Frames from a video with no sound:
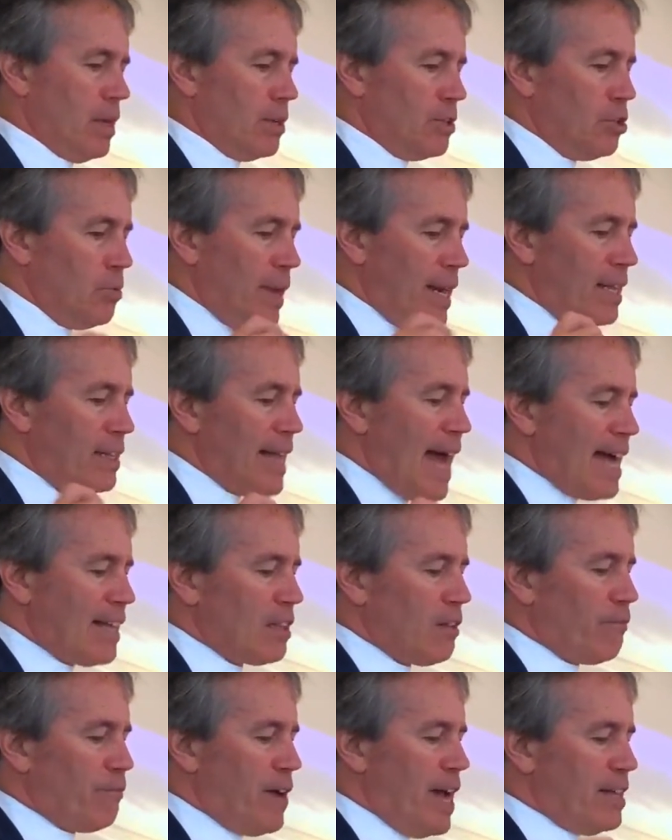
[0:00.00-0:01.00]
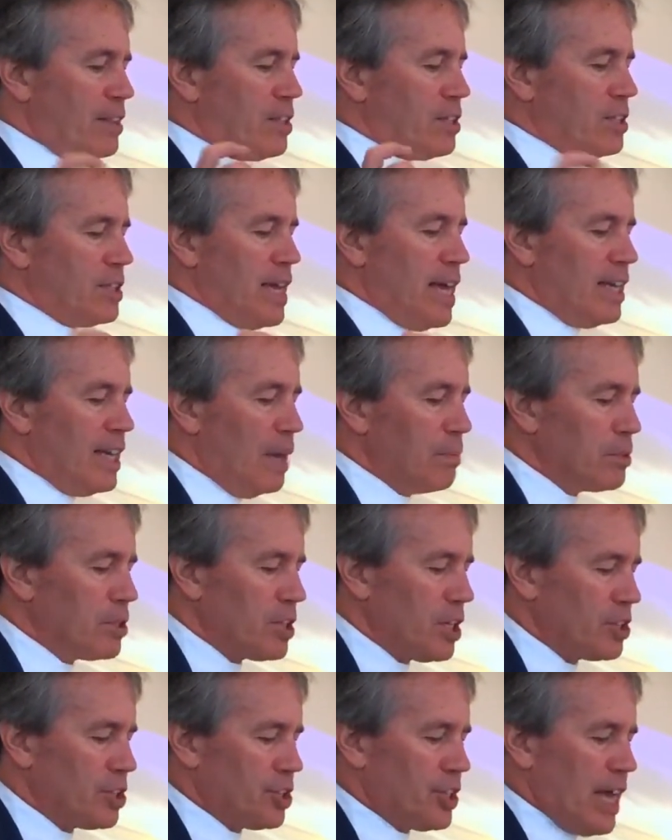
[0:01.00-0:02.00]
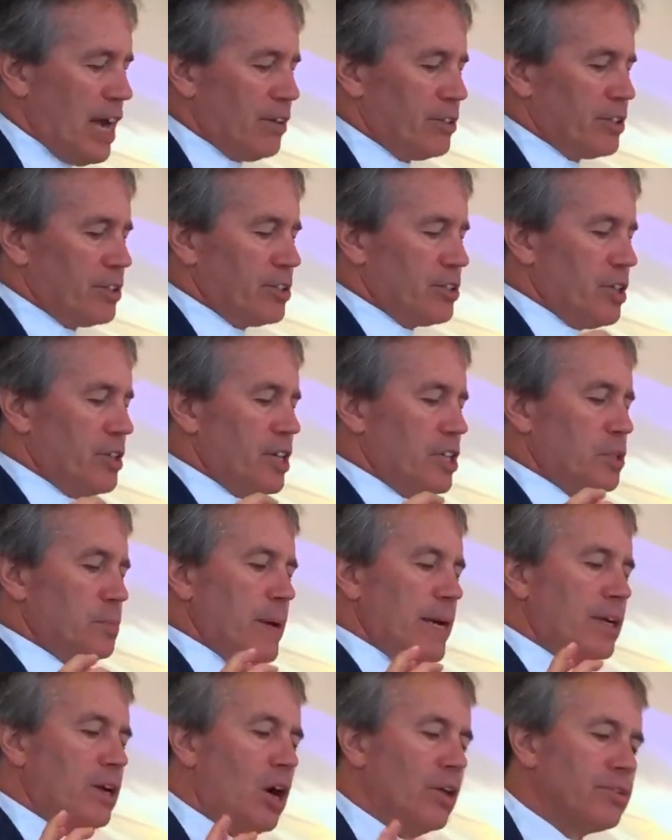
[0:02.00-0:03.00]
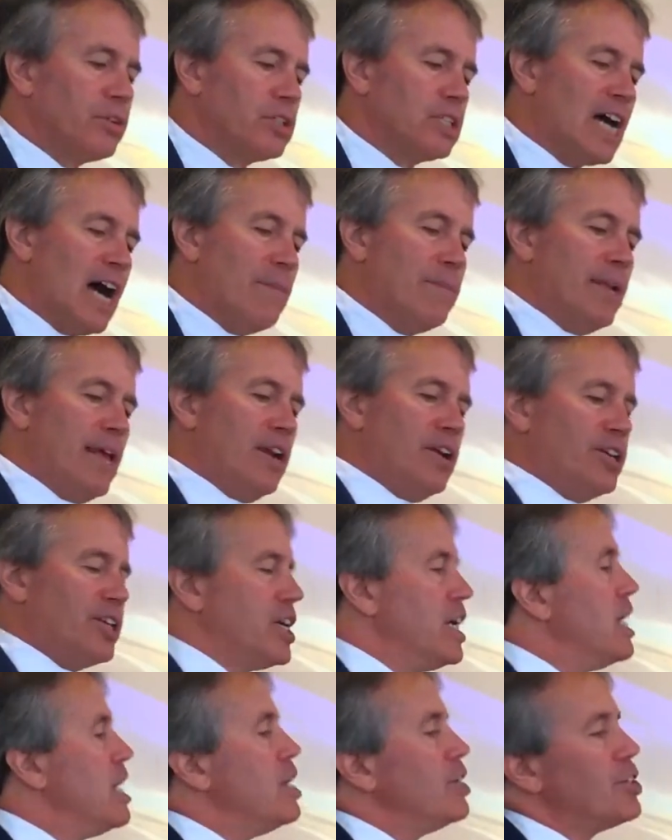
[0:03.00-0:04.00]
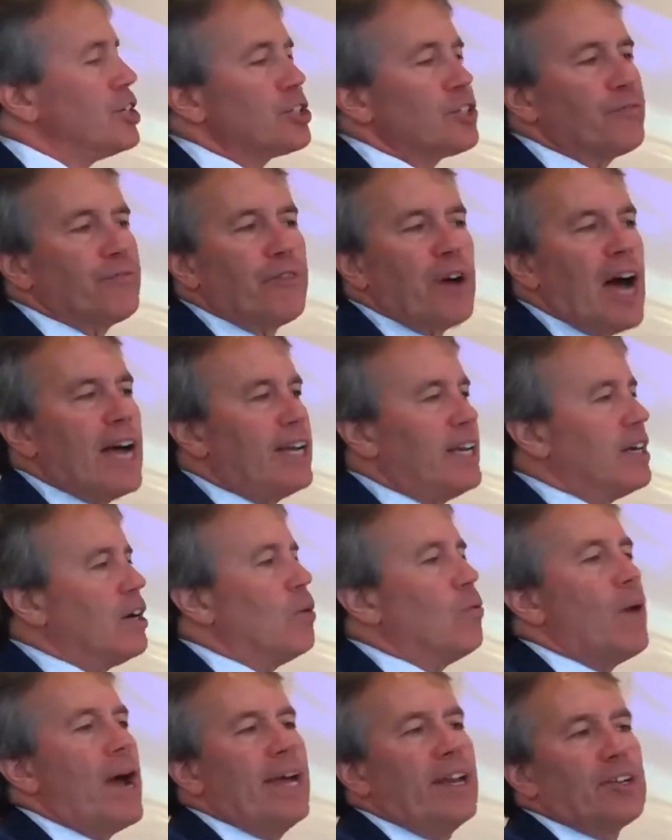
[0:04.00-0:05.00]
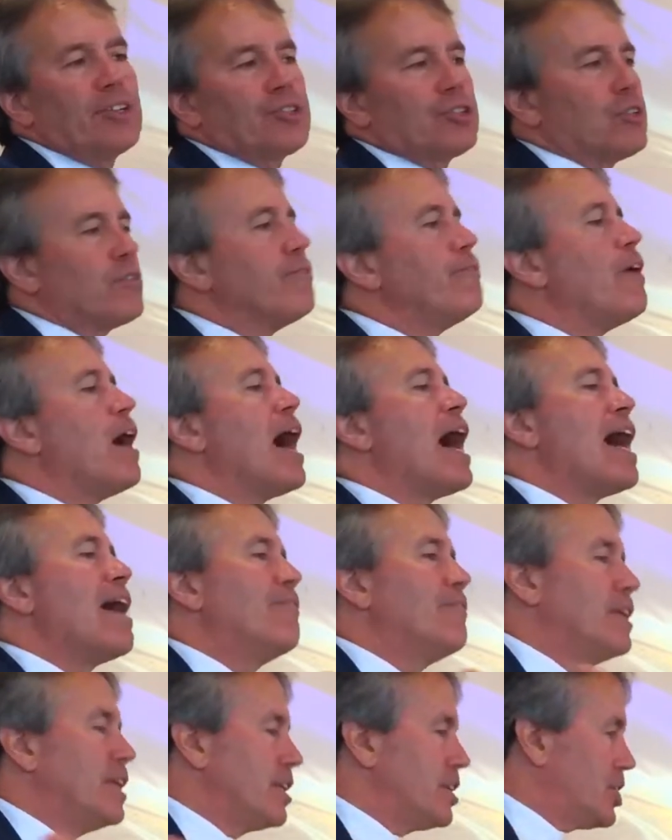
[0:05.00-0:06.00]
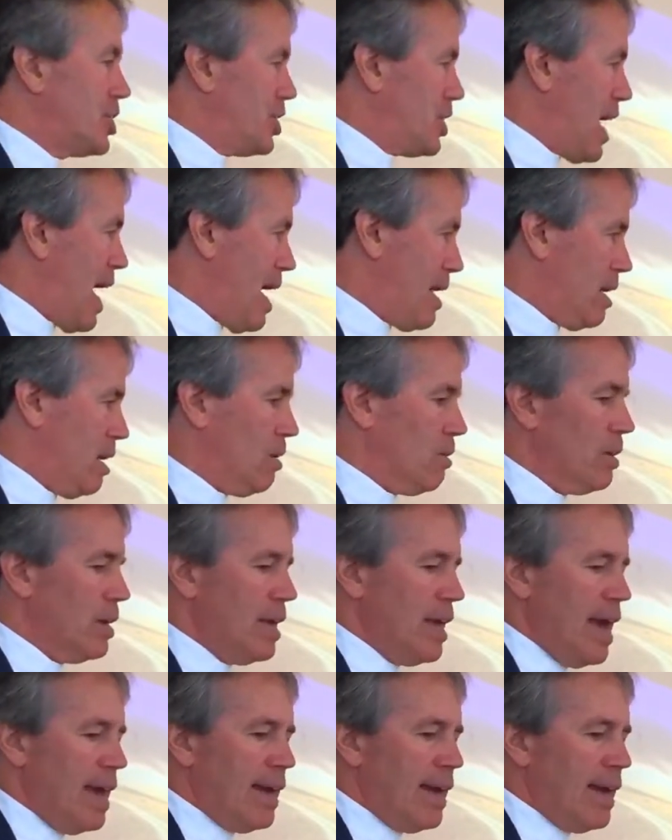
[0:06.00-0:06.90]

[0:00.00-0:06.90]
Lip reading: Too many lack the faith to stand up to such challenges, so they spend all their time and energy just finding a way to survive in its shadow.